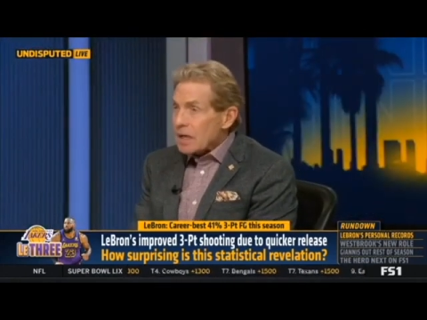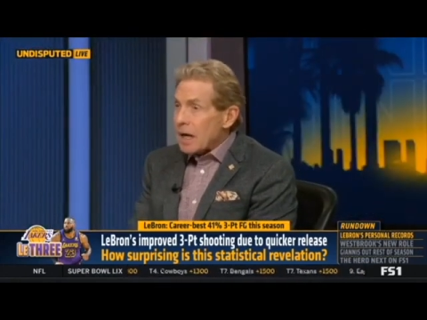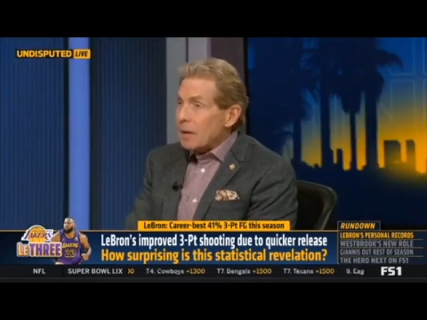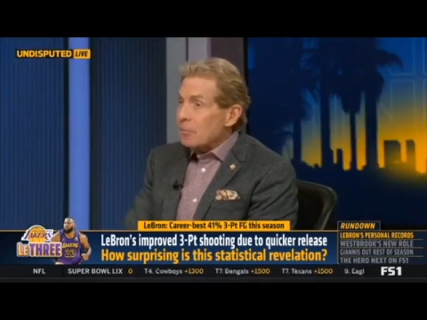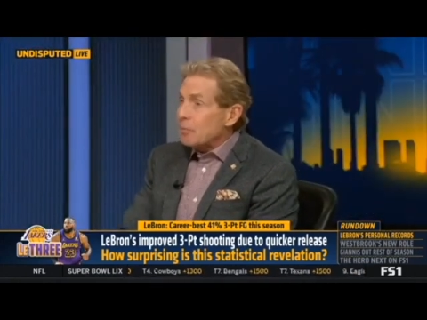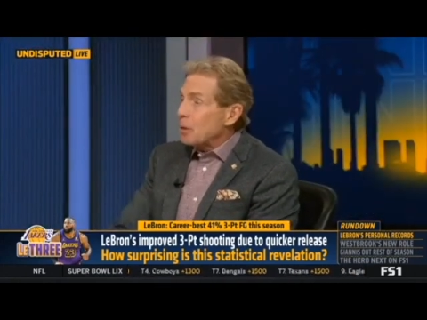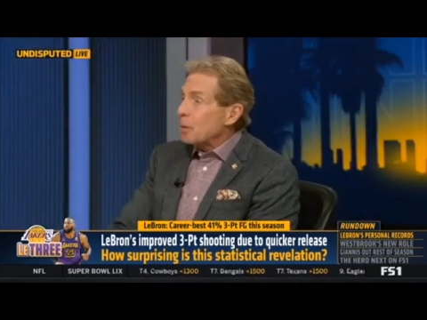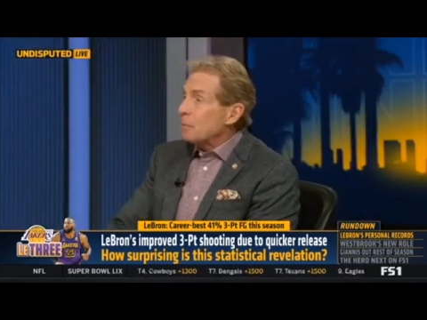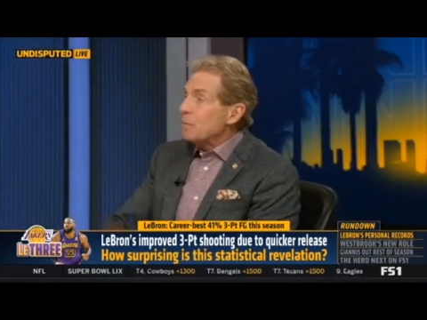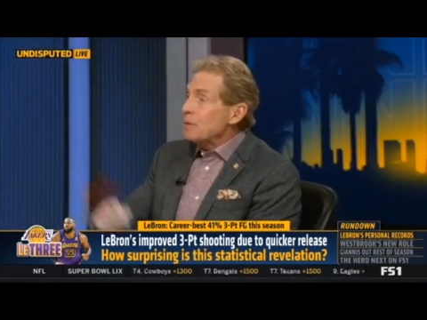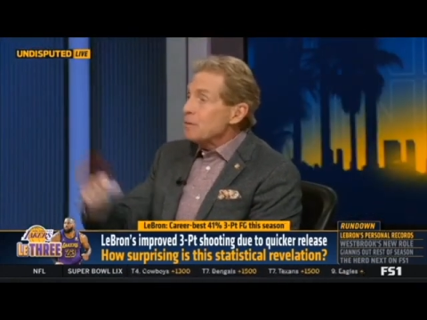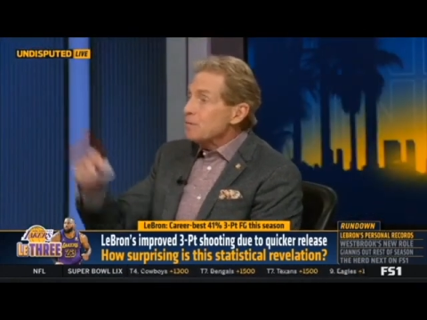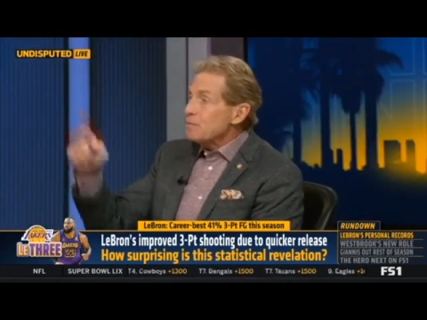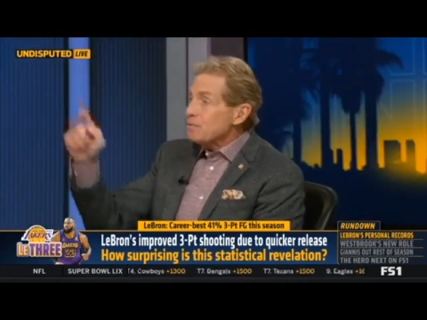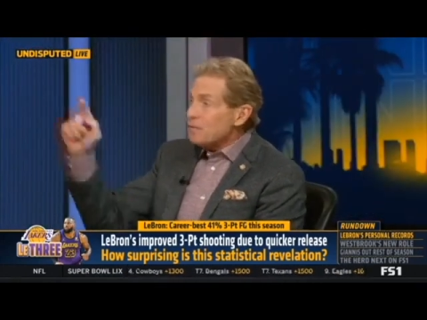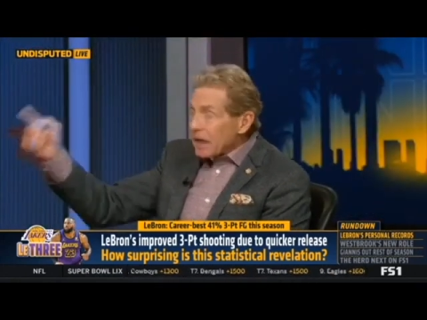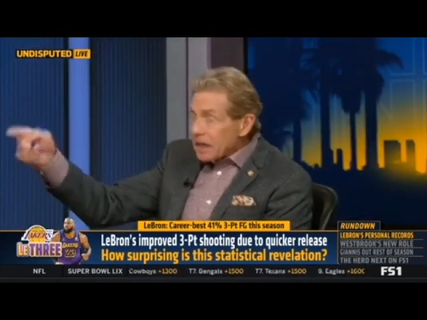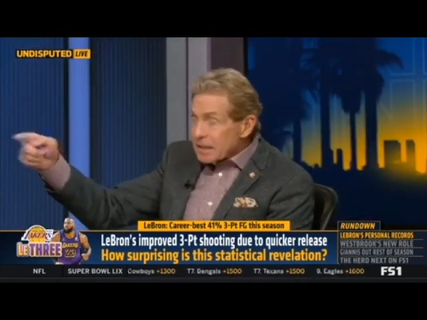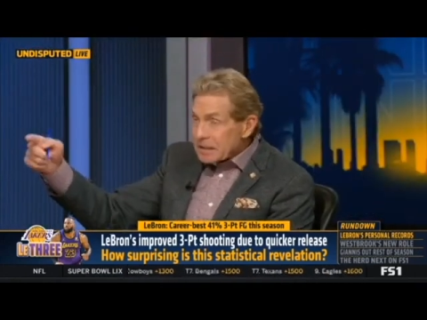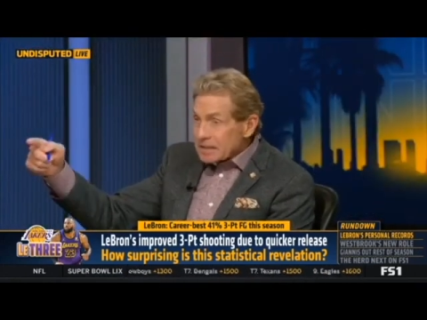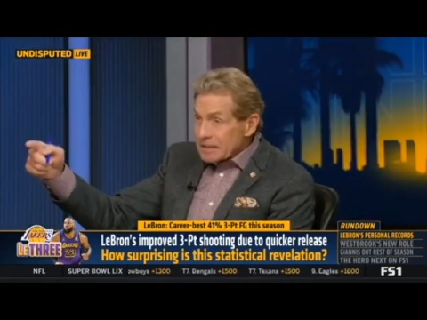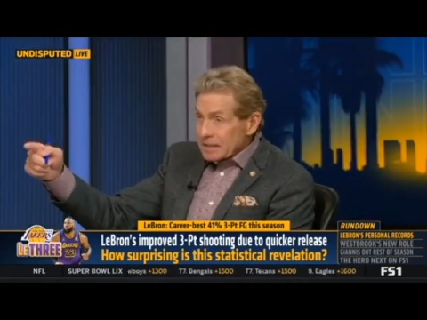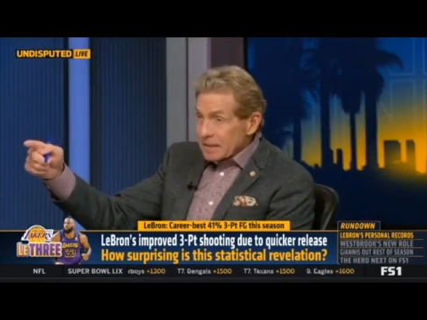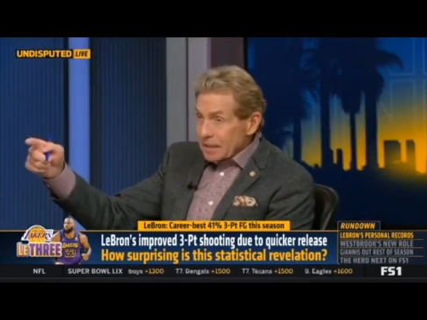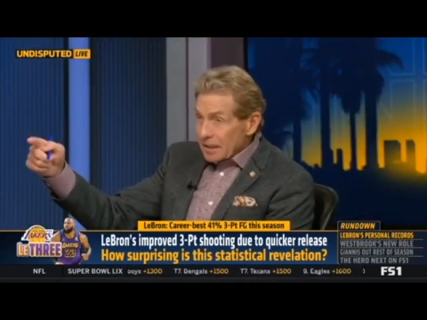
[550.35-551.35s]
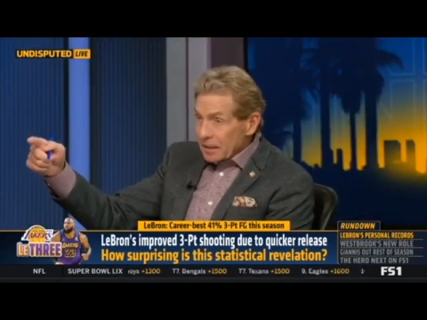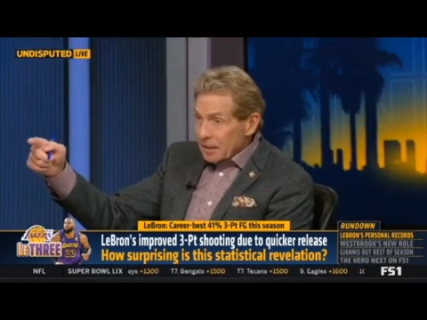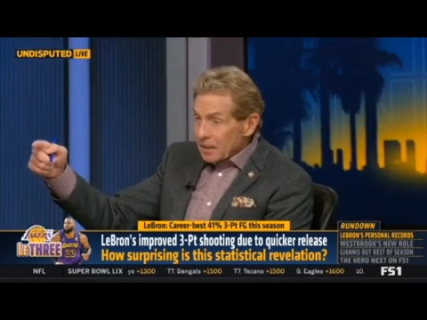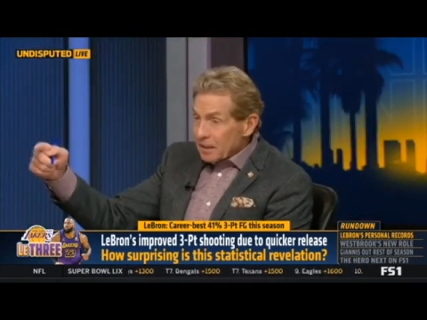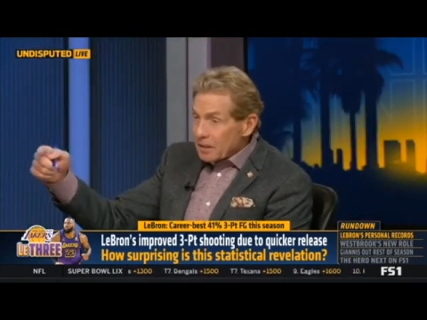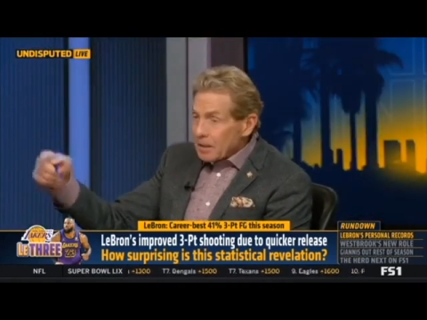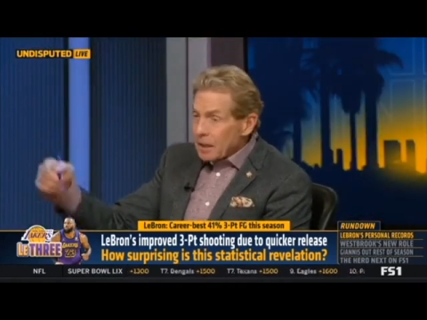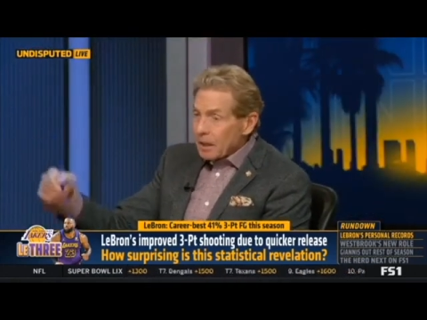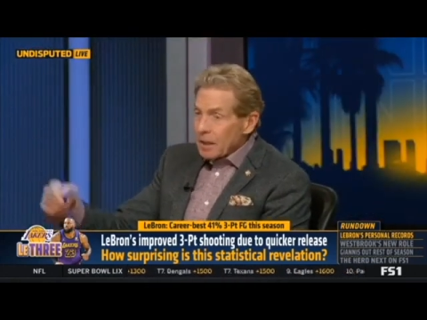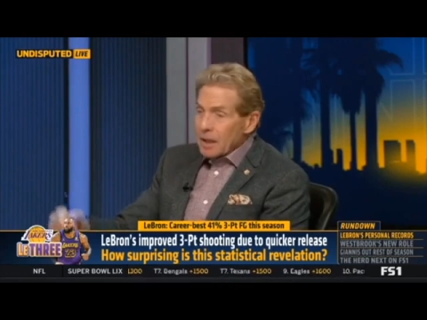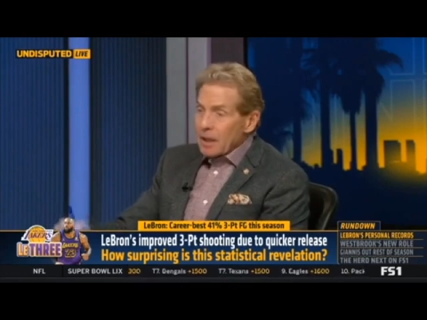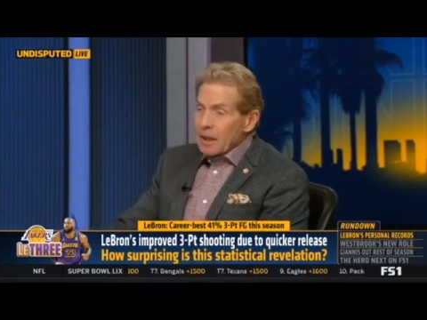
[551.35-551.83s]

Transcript: I'm going to be fascinated